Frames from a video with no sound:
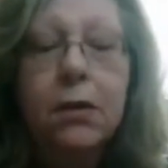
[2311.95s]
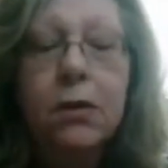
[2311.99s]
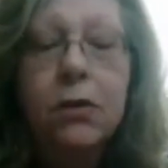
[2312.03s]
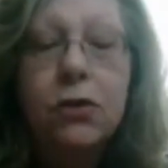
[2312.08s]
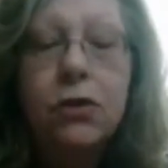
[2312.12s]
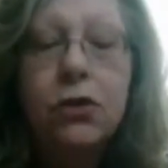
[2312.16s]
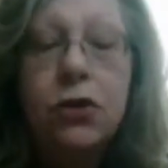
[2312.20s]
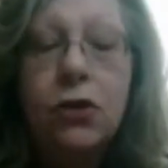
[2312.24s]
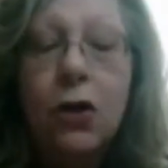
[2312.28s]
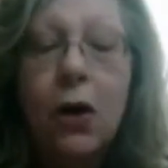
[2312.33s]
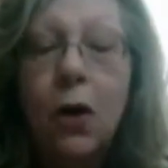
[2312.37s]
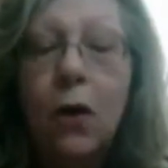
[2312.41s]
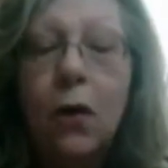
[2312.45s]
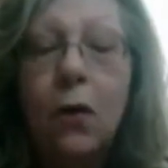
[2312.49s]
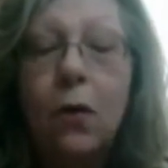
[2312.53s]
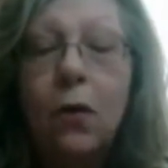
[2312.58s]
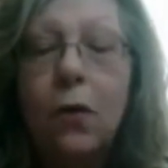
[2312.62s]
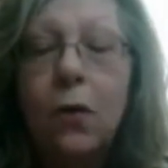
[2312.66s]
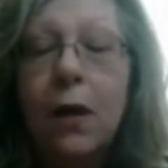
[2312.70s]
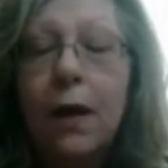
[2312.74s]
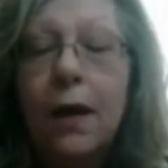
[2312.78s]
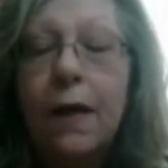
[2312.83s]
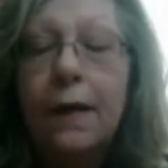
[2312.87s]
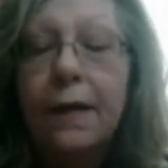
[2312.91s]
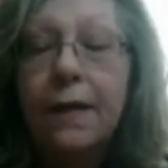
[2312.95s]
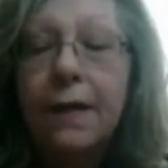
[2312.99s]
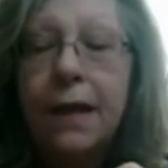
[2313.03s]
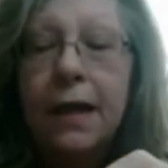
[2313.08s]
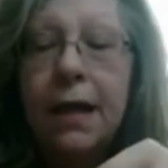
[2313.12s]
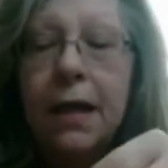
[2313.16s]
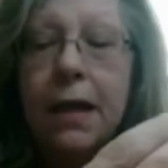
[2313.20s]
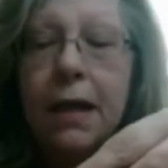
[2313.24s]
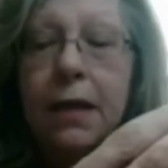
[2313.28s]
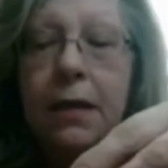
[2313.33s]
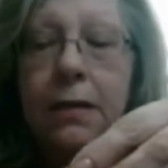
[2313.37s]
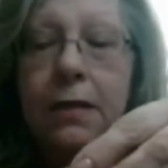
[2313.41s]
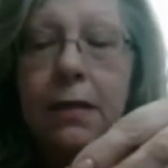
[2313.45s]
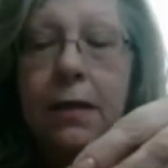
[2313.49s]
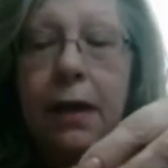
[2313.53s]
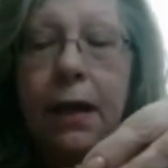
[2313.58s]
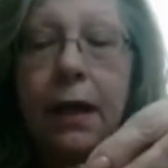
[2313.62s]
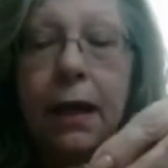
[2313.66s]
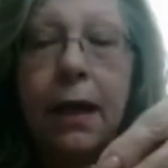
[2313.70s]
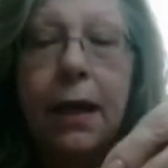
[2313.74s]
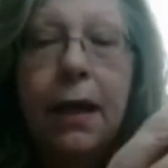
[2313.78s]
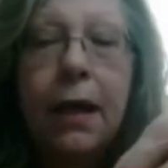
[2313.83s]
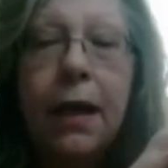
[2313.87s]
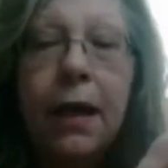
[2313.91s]
So, these
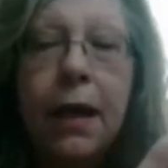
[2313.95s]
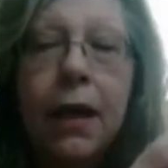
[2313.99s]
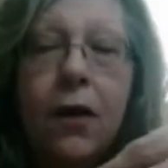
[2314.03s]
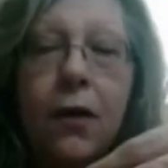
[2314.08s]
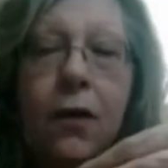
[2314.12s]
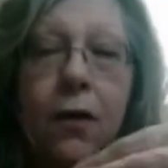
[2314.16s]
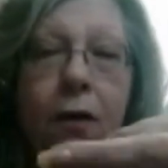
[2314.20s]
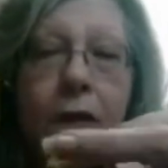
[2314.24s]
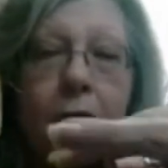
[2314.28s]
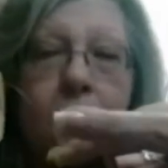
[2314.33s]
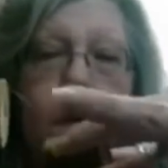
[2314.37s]
here